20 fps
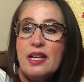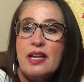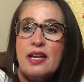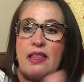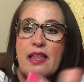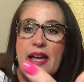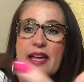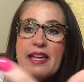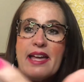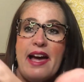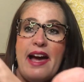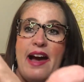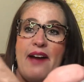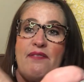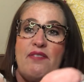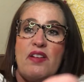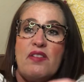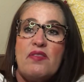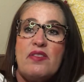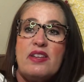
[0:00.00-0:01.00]
like half
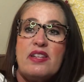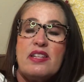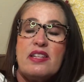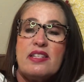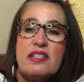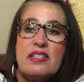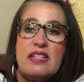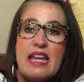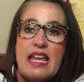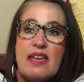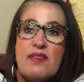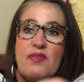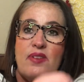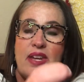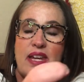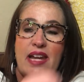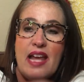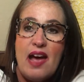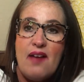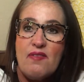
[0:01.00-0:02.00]
of it is navy
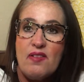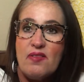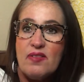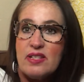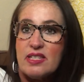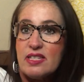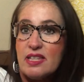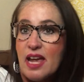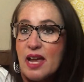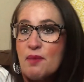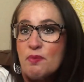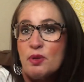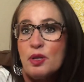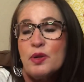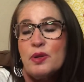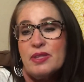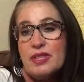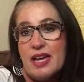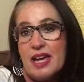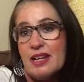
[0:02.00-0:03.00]
and half of it's light blue
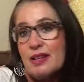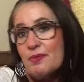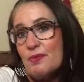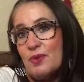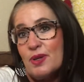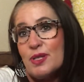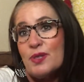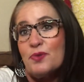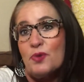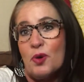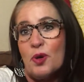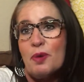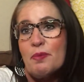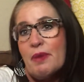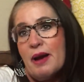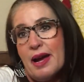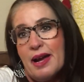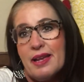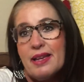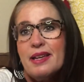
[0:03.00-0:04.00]
and that it was for
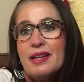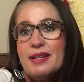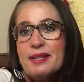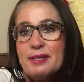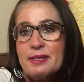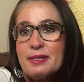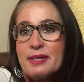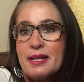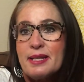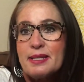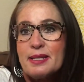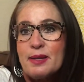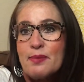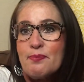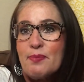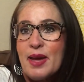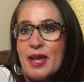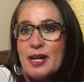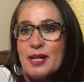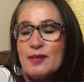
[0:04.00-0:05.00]
my son's
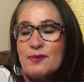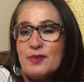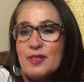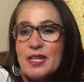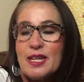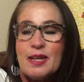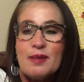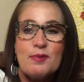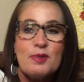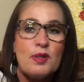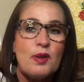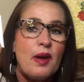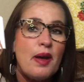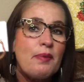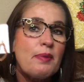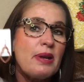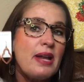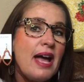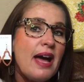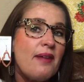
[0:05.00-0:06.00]
competitive team so I
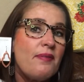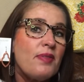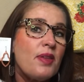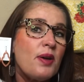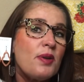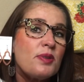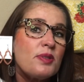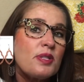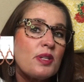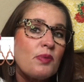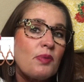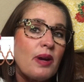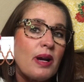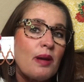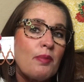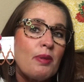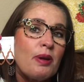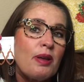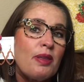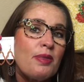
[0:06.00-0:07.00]
would have those to wear
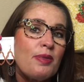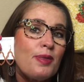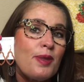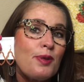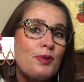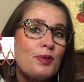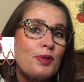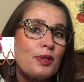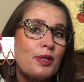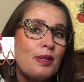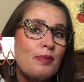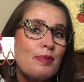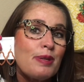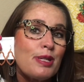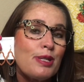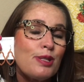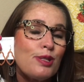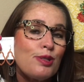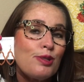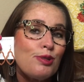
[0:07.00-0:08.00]
but those are going to be
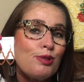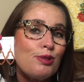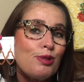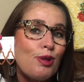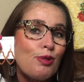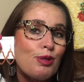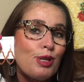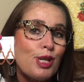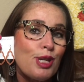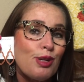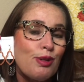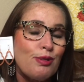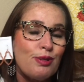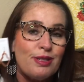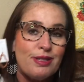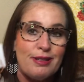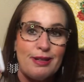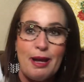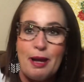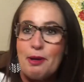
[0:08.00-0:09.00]
so cute.
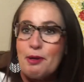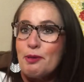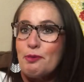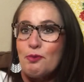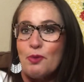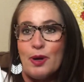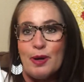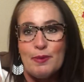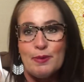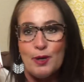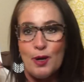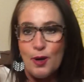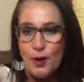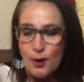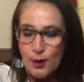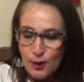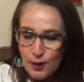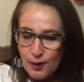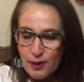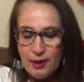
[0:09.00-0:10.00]
I have them
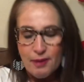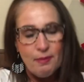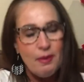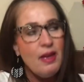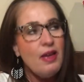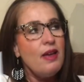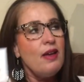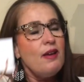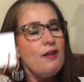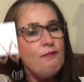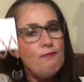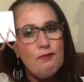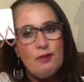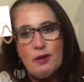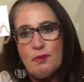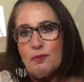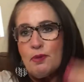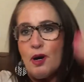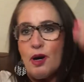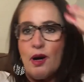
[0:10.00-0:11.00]
all the
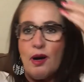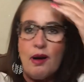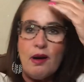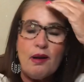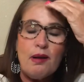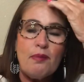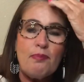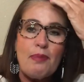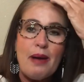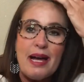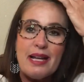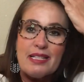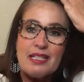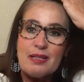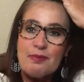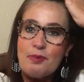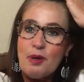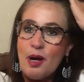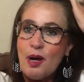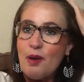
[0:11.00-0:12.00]
football,
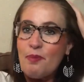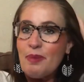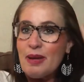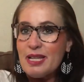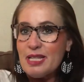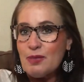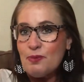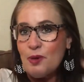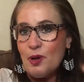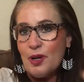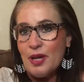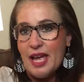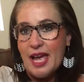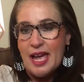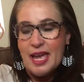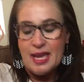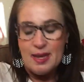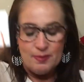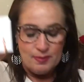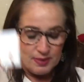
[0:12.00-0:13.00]
basketball, baseball
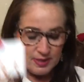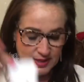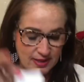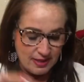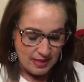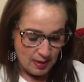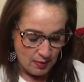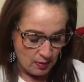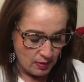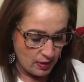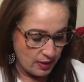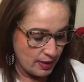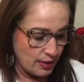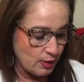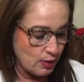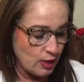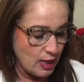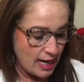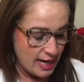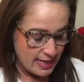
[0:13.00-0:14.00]
games. They will look
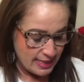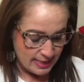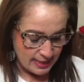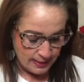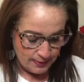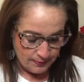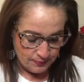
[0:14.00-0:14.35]
great.